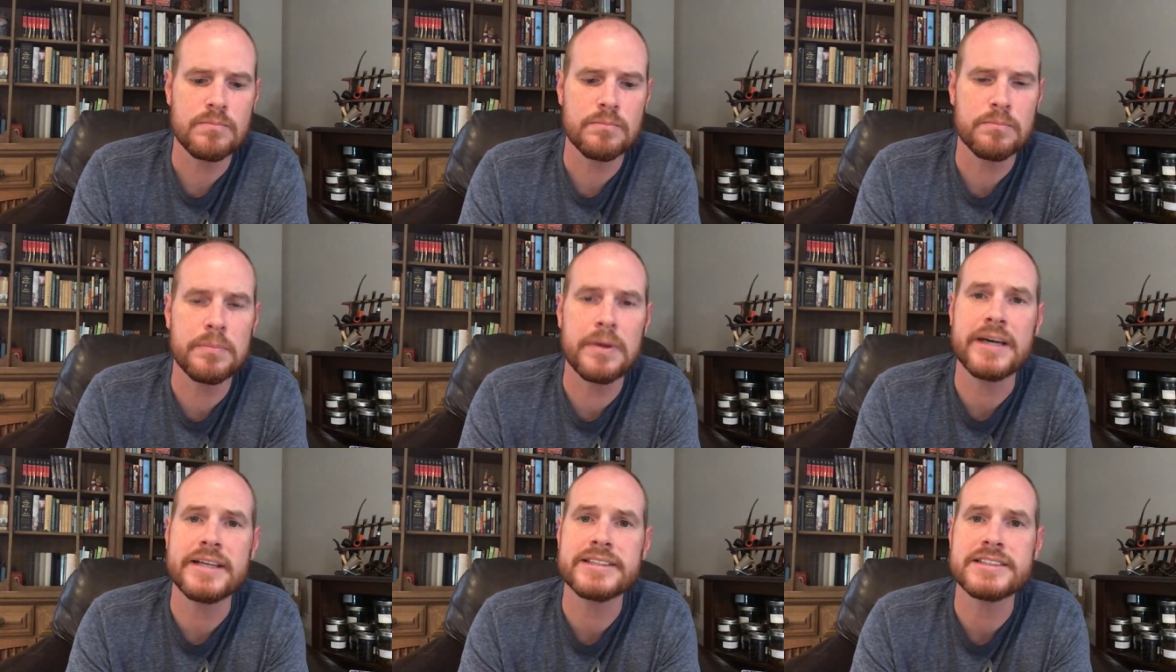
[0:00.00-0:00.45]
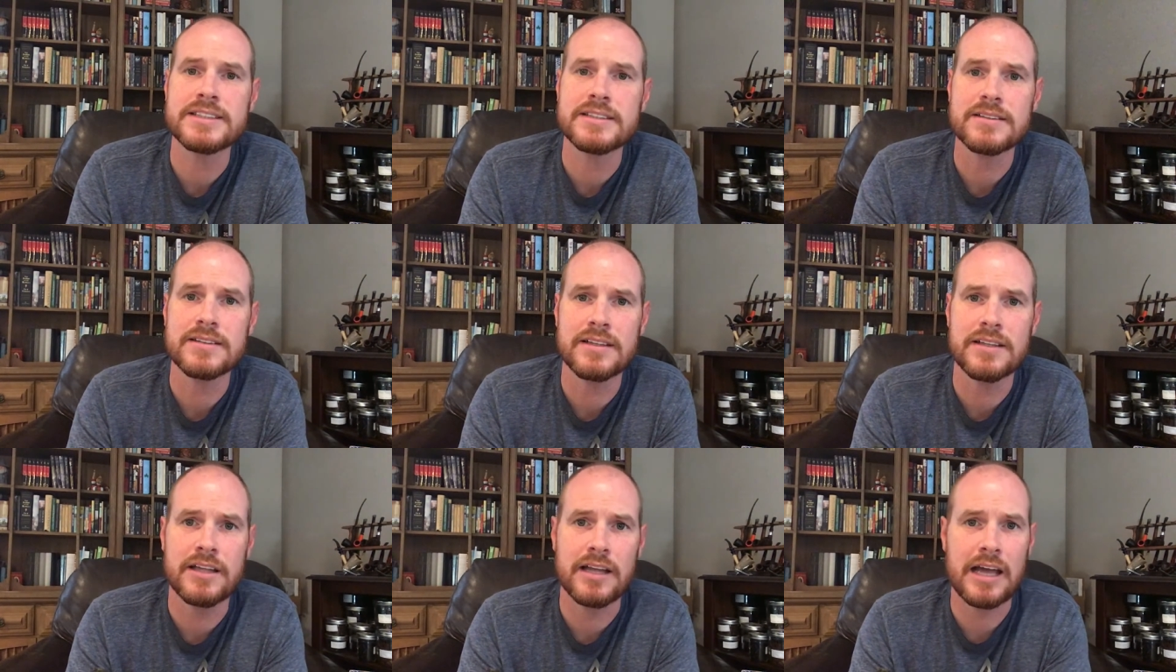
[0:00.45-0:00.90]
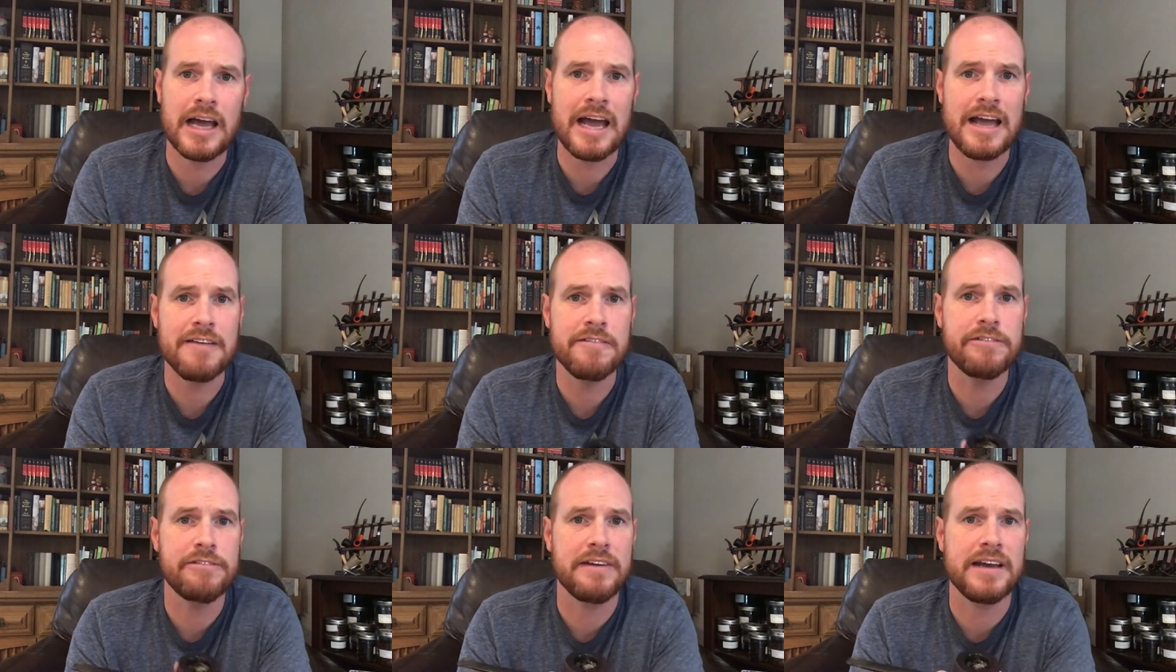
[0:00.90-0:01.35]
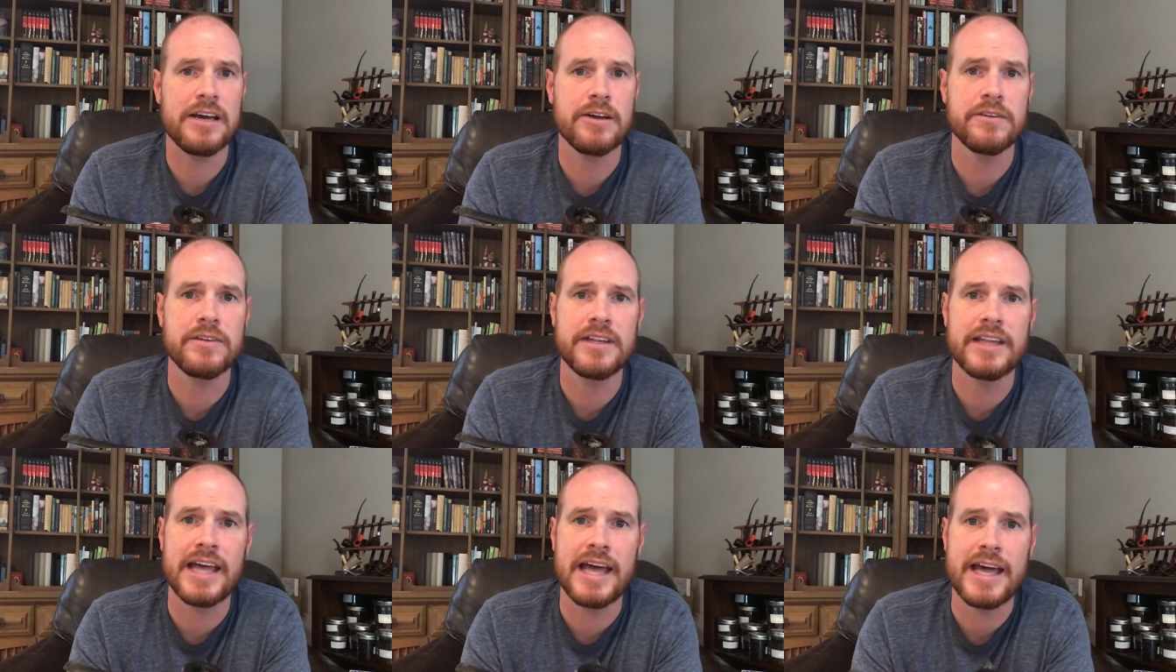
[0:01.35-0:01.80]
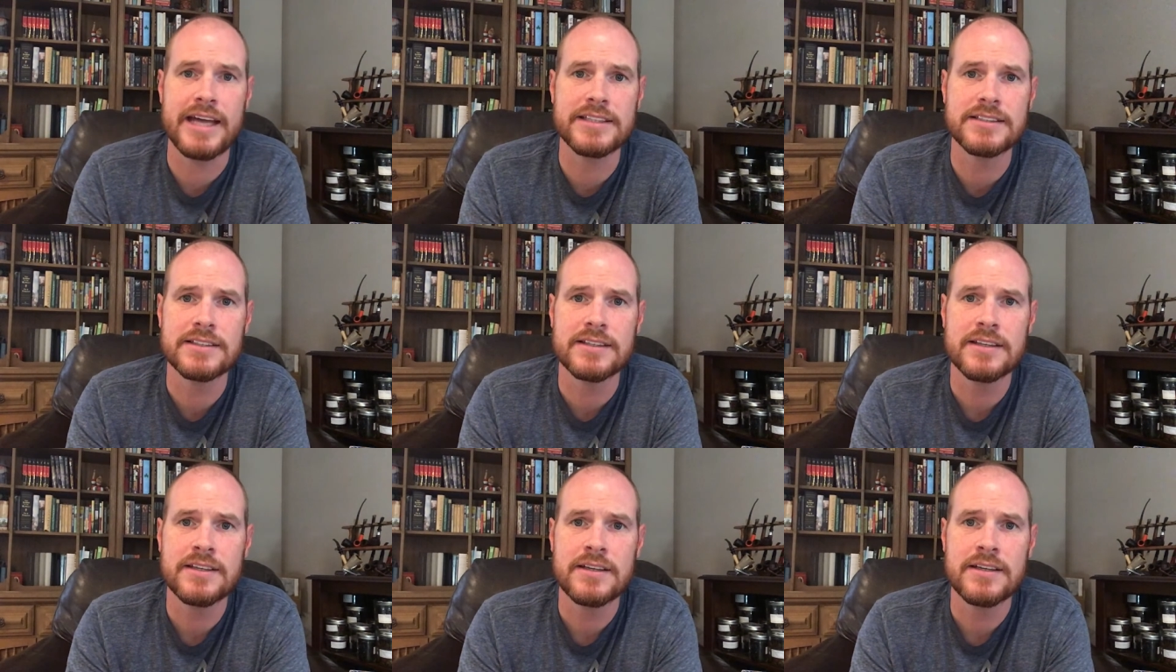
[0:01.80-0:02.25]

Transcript: But I have found that